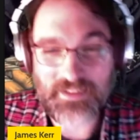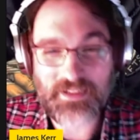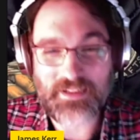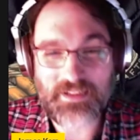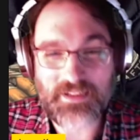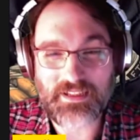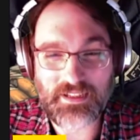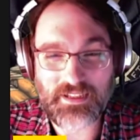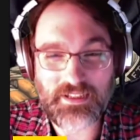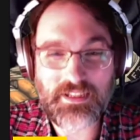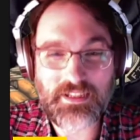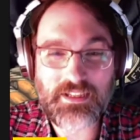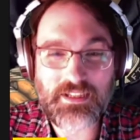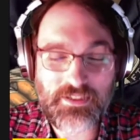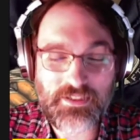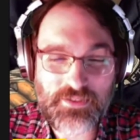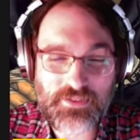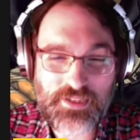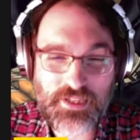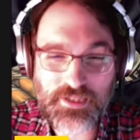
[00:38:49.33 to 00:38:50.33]
to
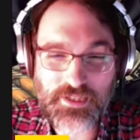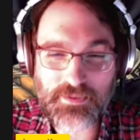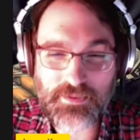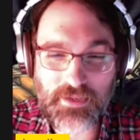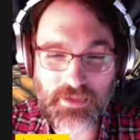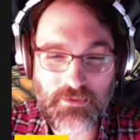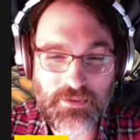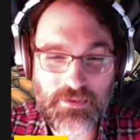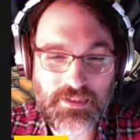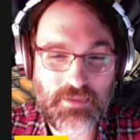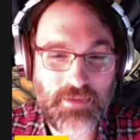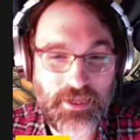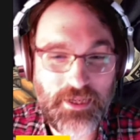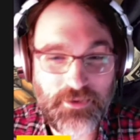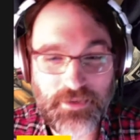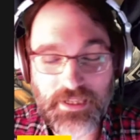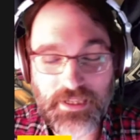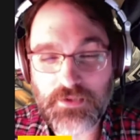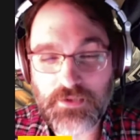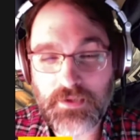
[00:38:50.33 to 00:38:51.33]
give a sense of my what's on my
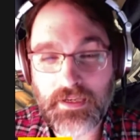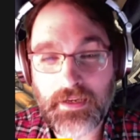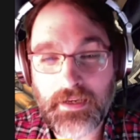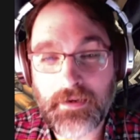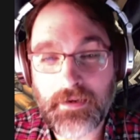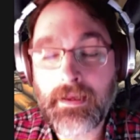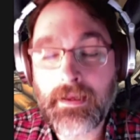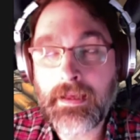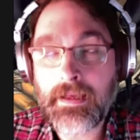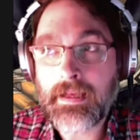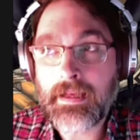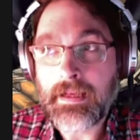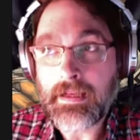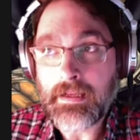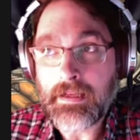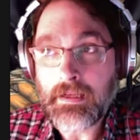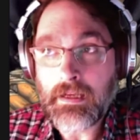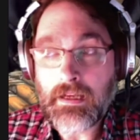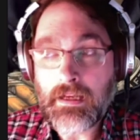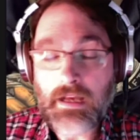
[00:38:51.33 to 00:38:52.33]
green screen here.
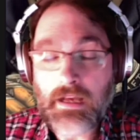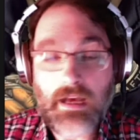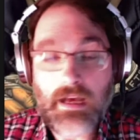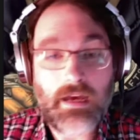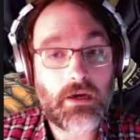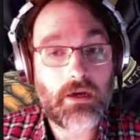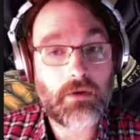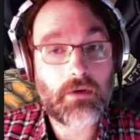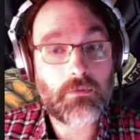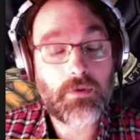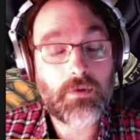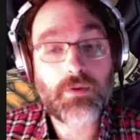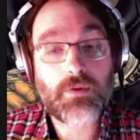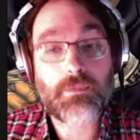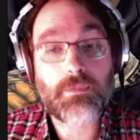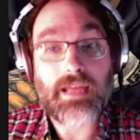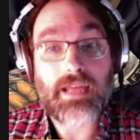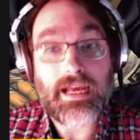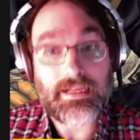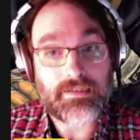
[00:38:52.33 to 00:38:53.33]
Uh, we were
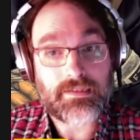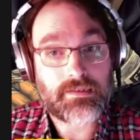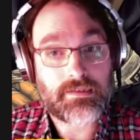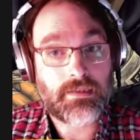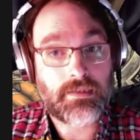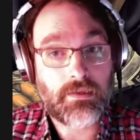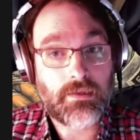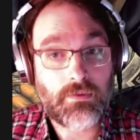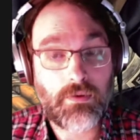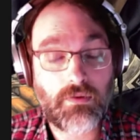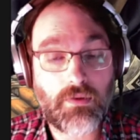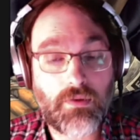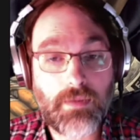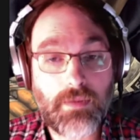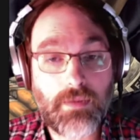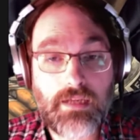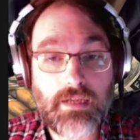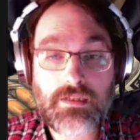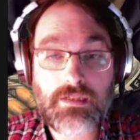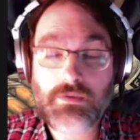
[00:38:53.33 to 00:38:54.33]
blessed. We were
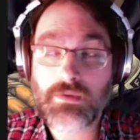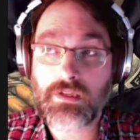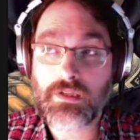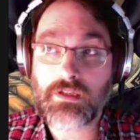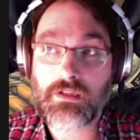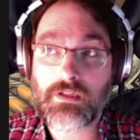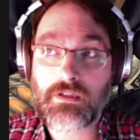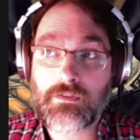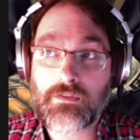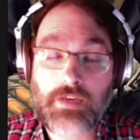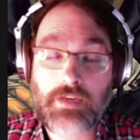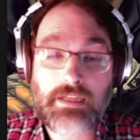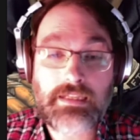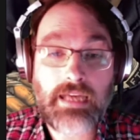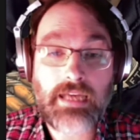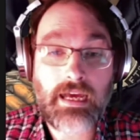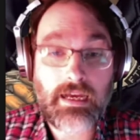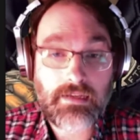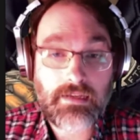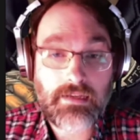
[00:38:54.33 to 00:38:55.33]
blessed with a
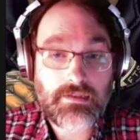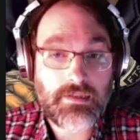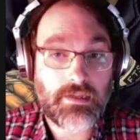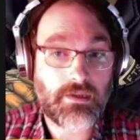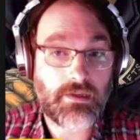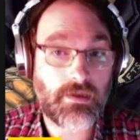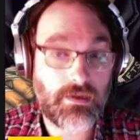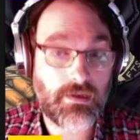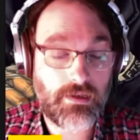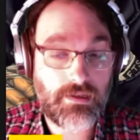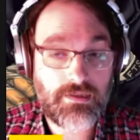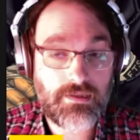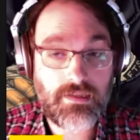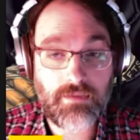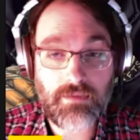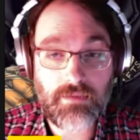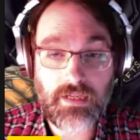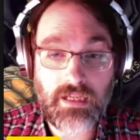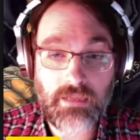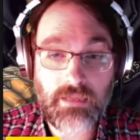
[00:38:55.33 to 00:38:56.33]
fantastic artist
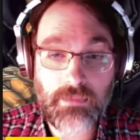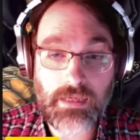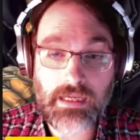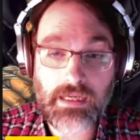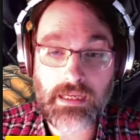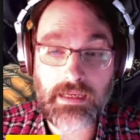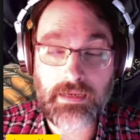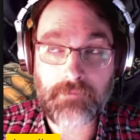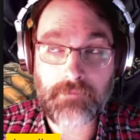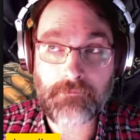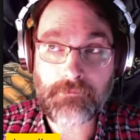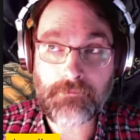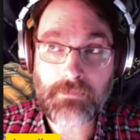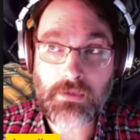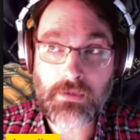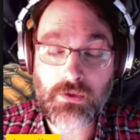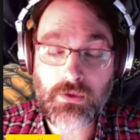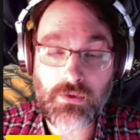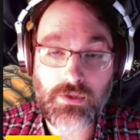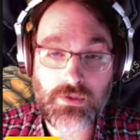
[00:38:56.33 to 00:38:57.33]
named Ian McLean,
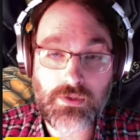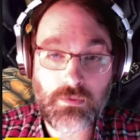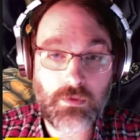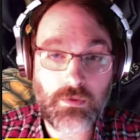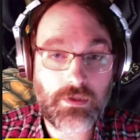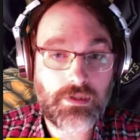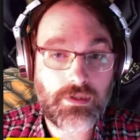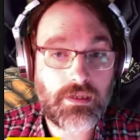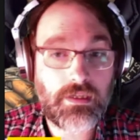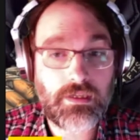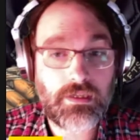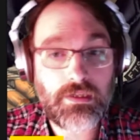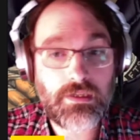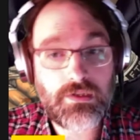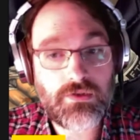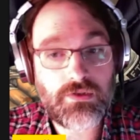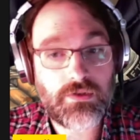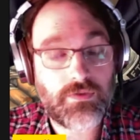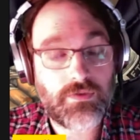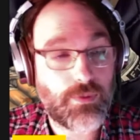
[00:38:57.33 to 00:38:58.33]
who has worked in the
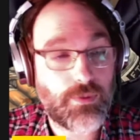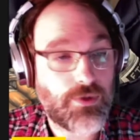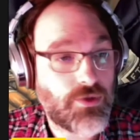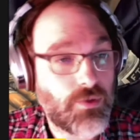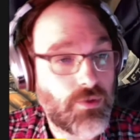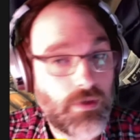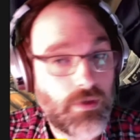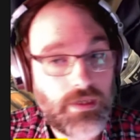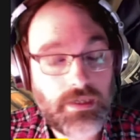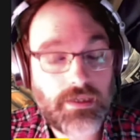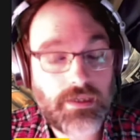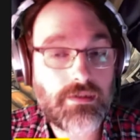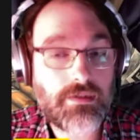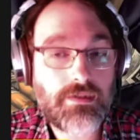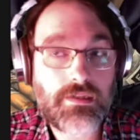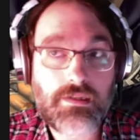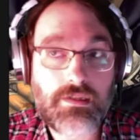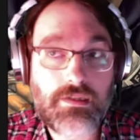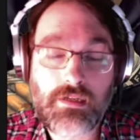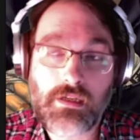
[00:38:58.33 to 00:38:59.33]
industry for about 20 years.
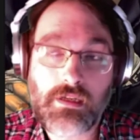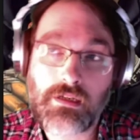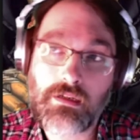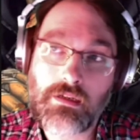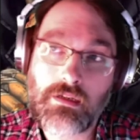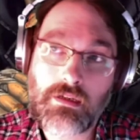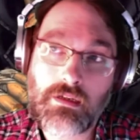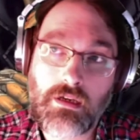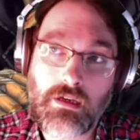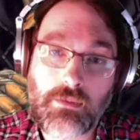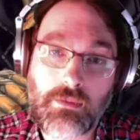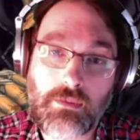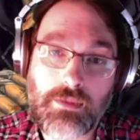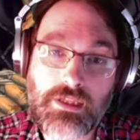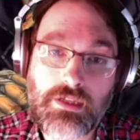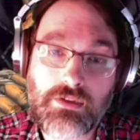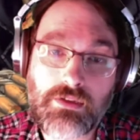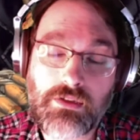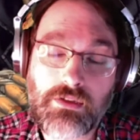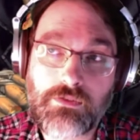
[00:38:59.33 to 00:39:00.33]
He's done uh,
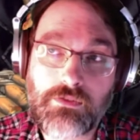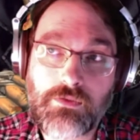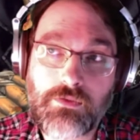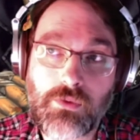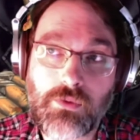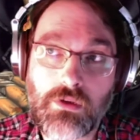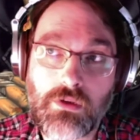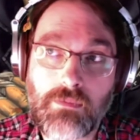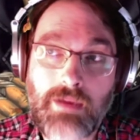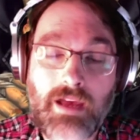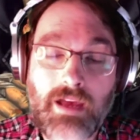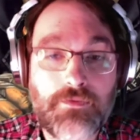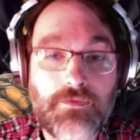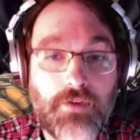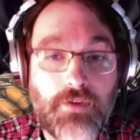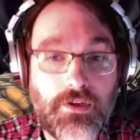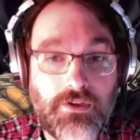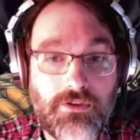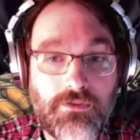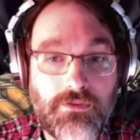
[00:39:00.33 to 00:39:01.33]
material for
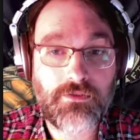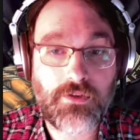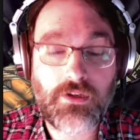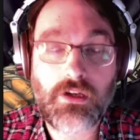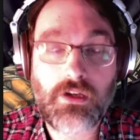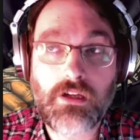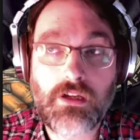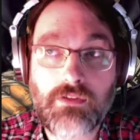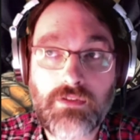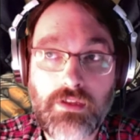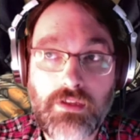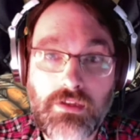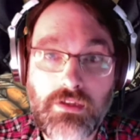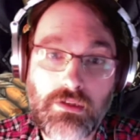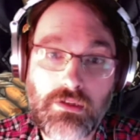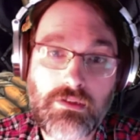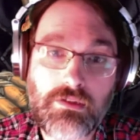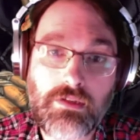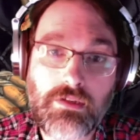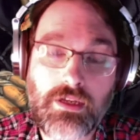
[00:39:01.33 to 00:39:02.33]
Pathfinder, Call of mm.
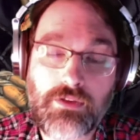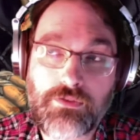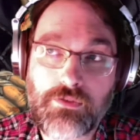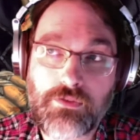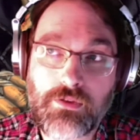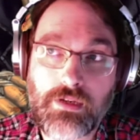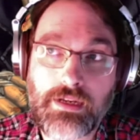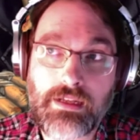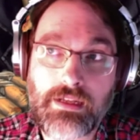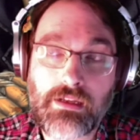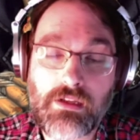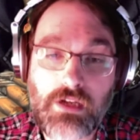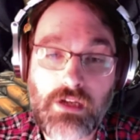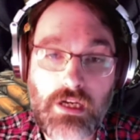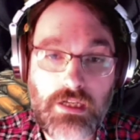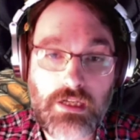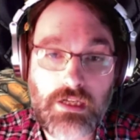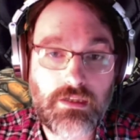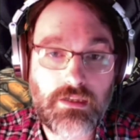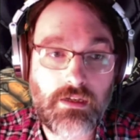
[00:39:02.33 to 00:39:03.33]
Cthulhu, and for a
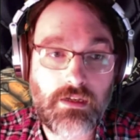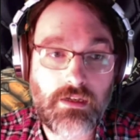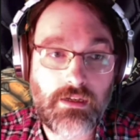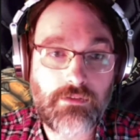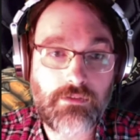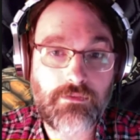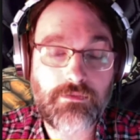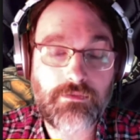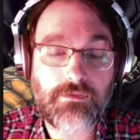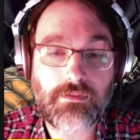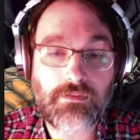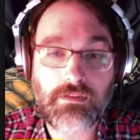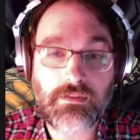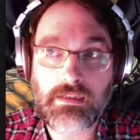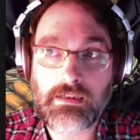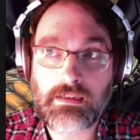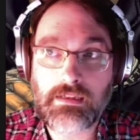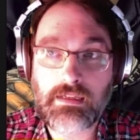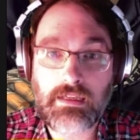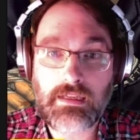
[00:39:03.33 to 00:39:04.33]
lot of
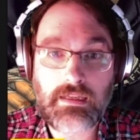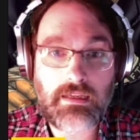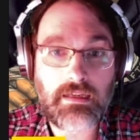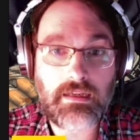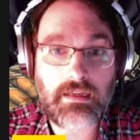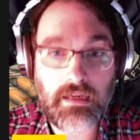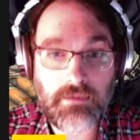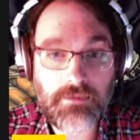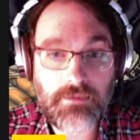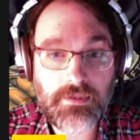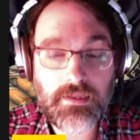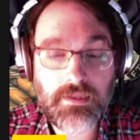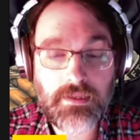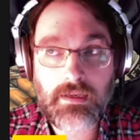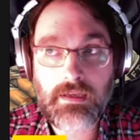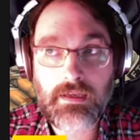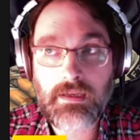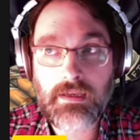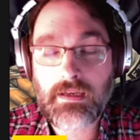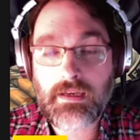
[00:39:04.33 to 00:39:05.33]
little indie games.
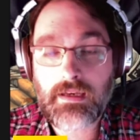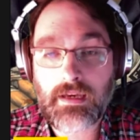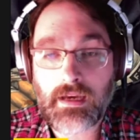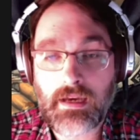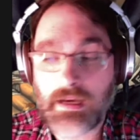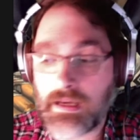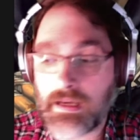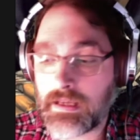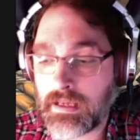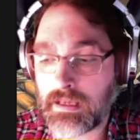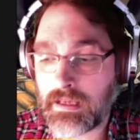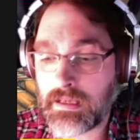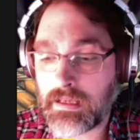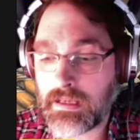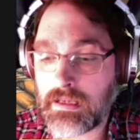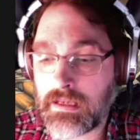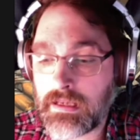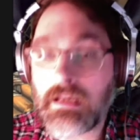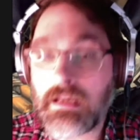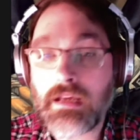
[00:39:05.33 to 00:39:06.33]
Uh, and
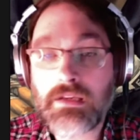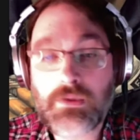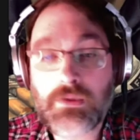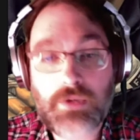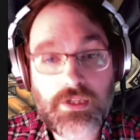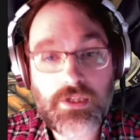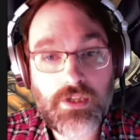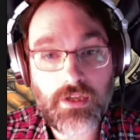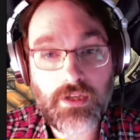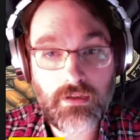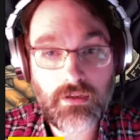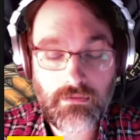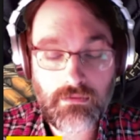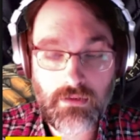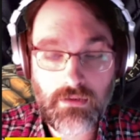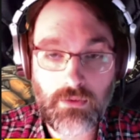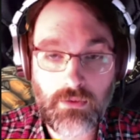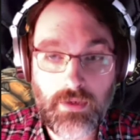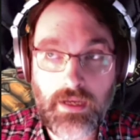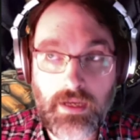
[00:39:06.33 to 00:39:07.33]
he and I knew each other
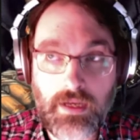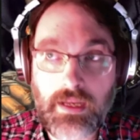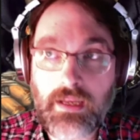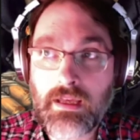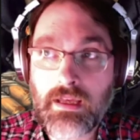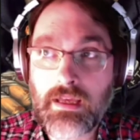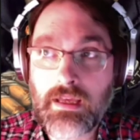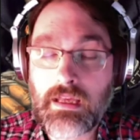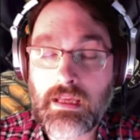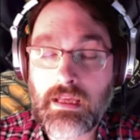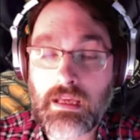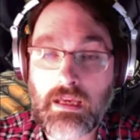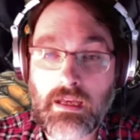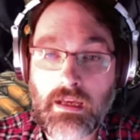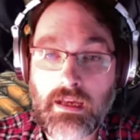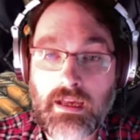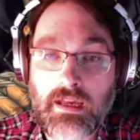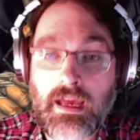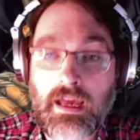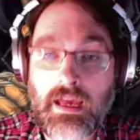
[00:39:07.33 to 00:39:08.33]
already, and
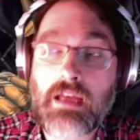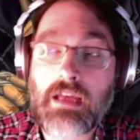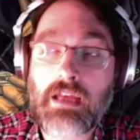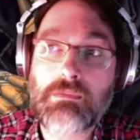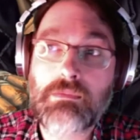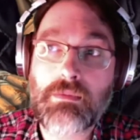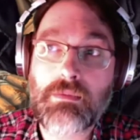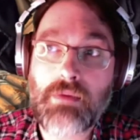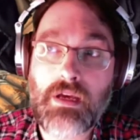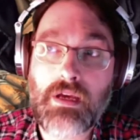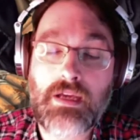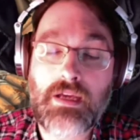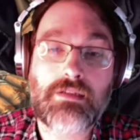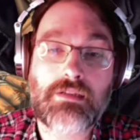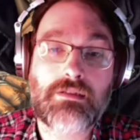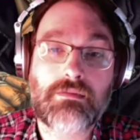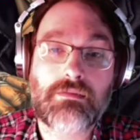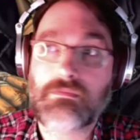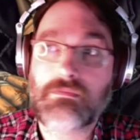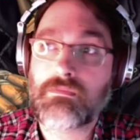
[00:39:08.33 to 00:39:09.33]
I had him in mind
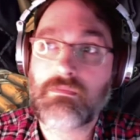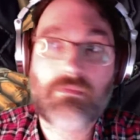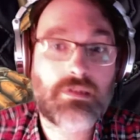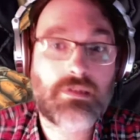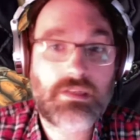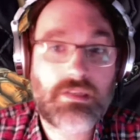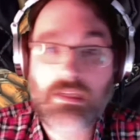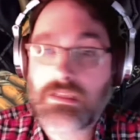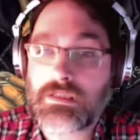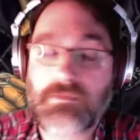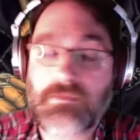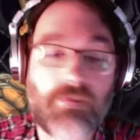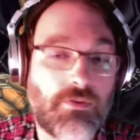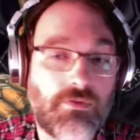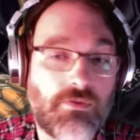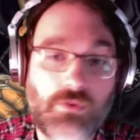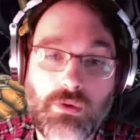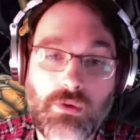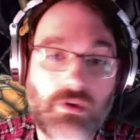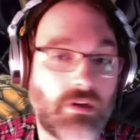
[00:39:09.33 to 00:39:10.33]
since
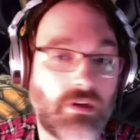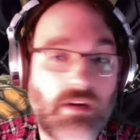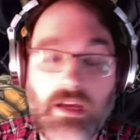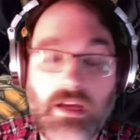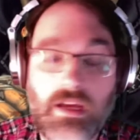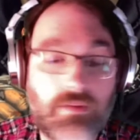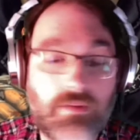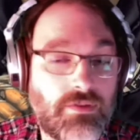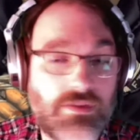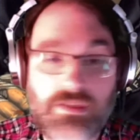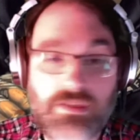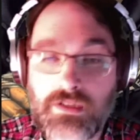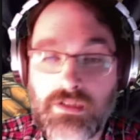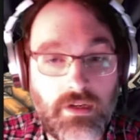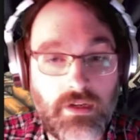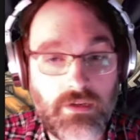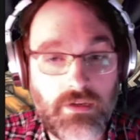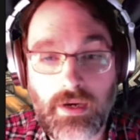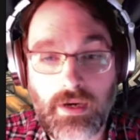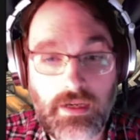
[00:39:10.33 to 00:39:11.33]
before I even
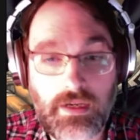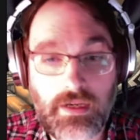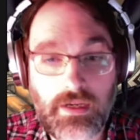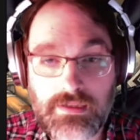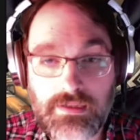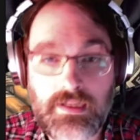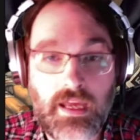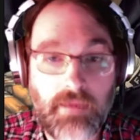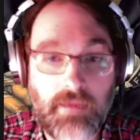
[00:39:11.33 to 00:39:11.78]
started writing this game.